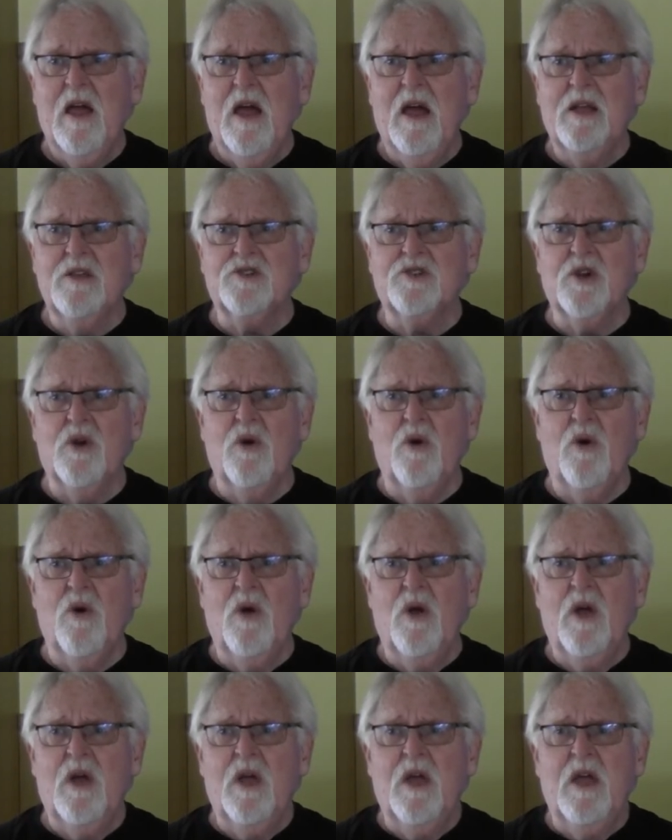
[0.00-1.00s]
and
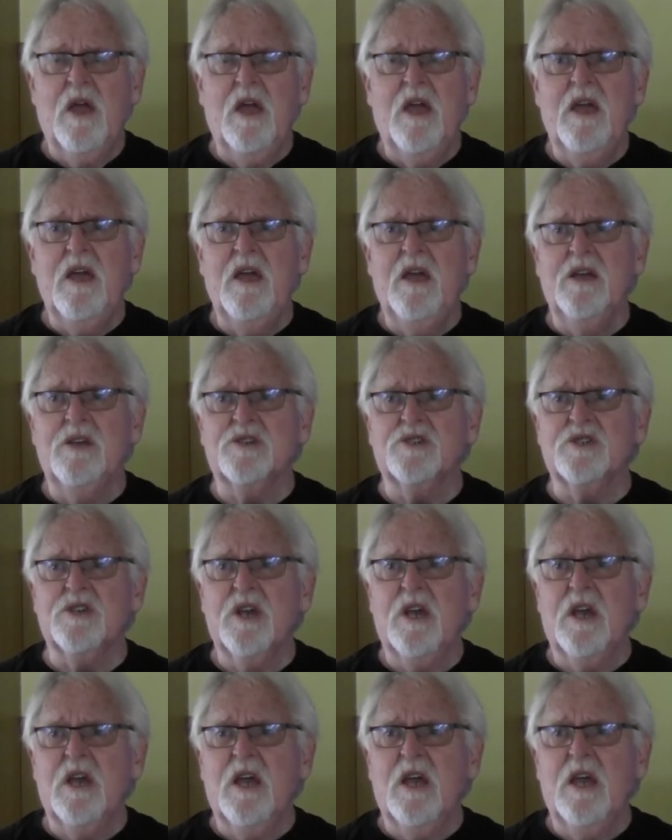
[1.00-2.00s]
so he
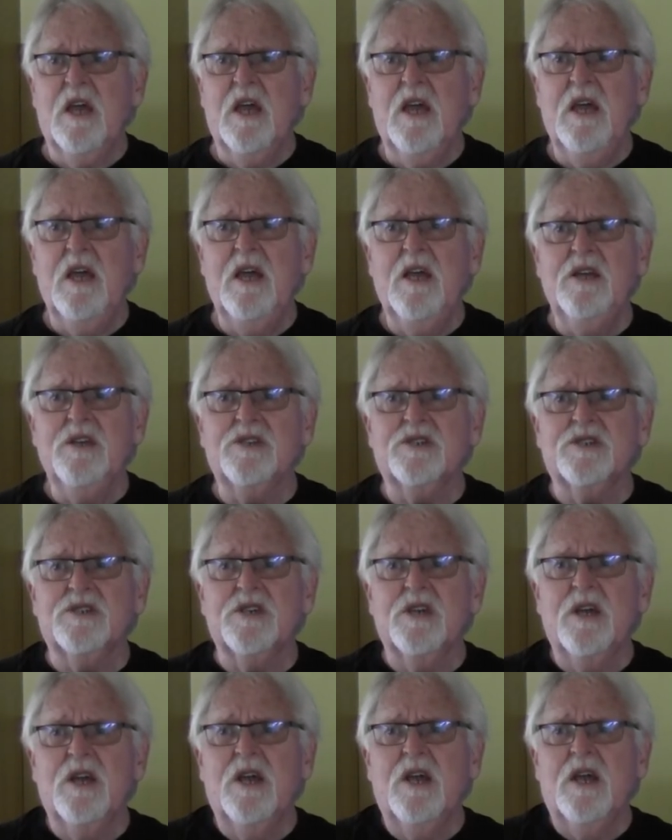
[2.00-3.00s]
is, he
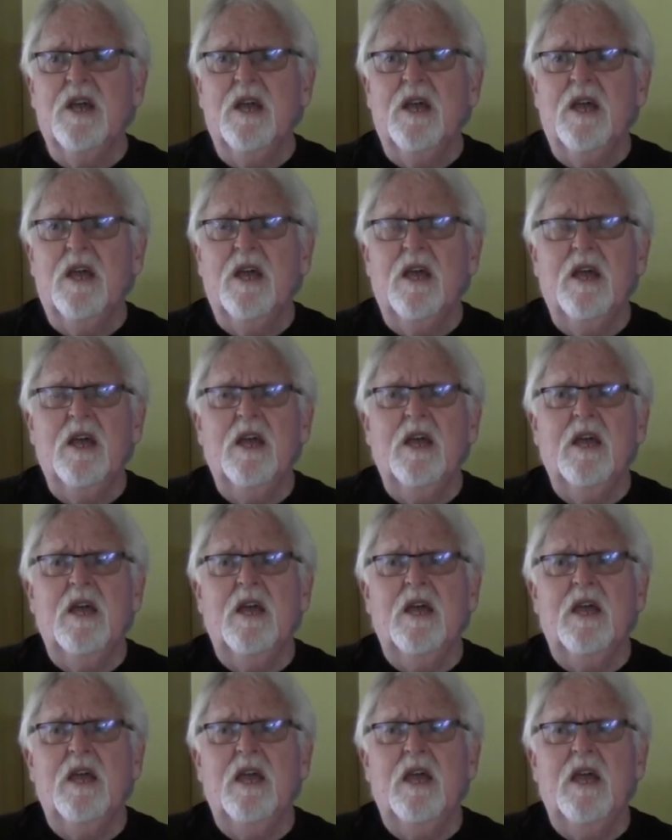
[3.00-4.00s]
is
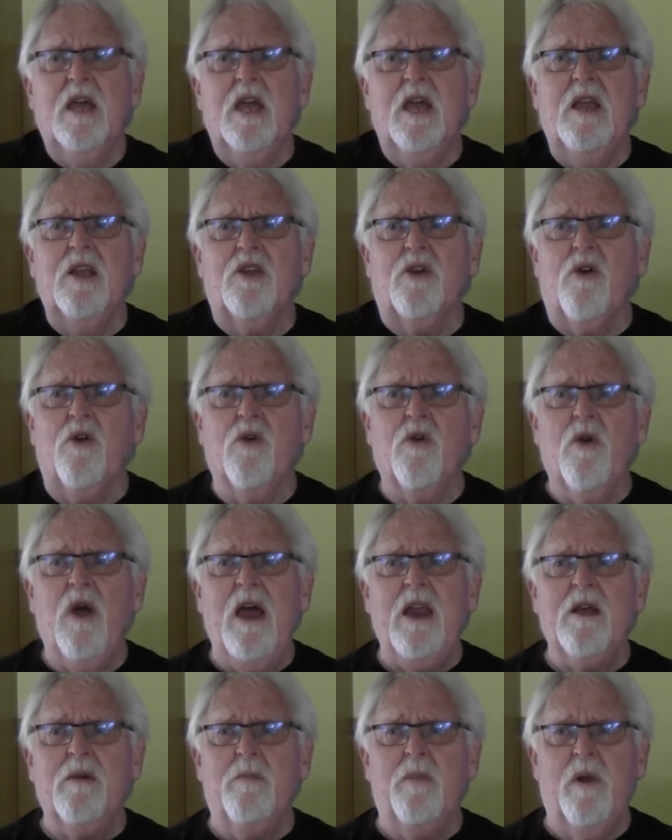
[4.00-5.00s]

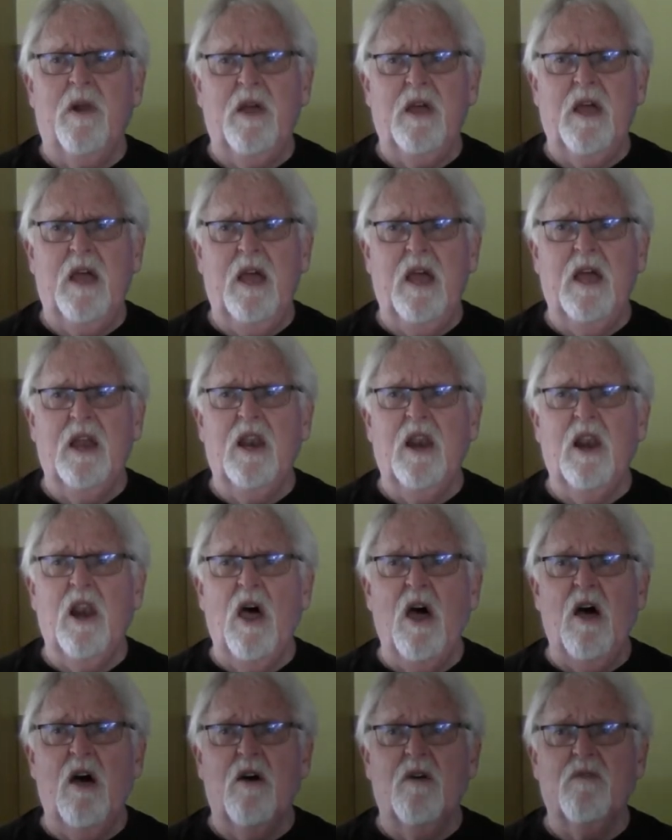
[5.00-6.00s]
incredibly in
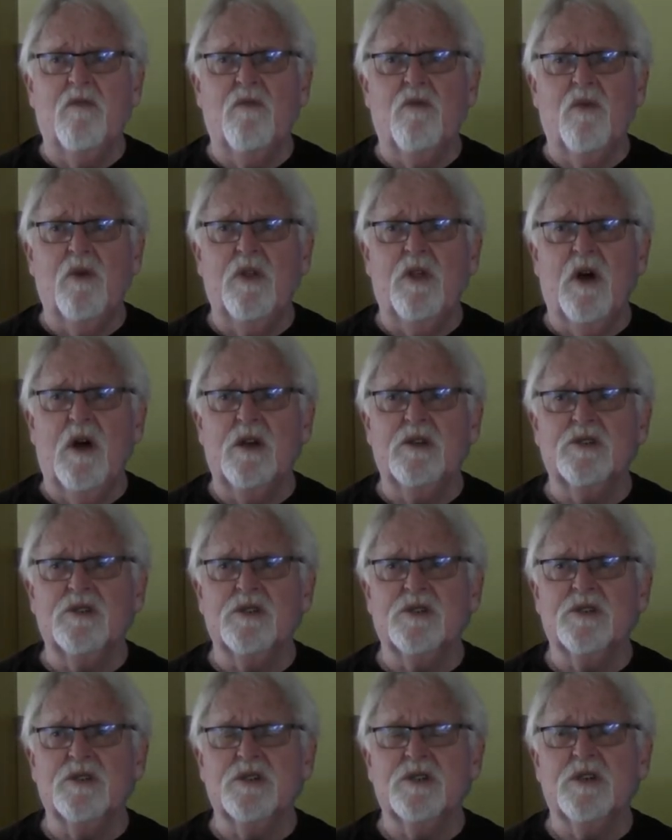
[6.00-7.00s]
love with
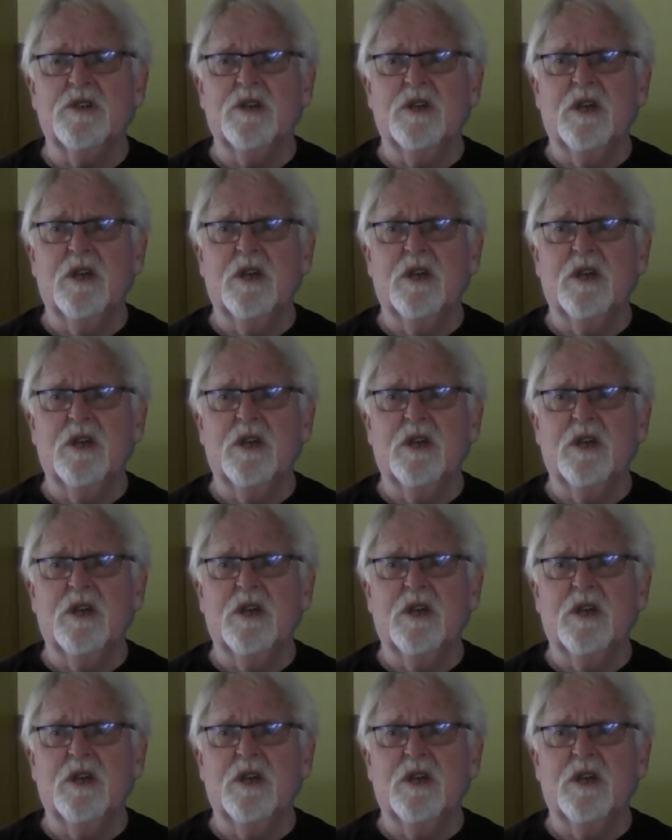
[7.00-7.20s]
us.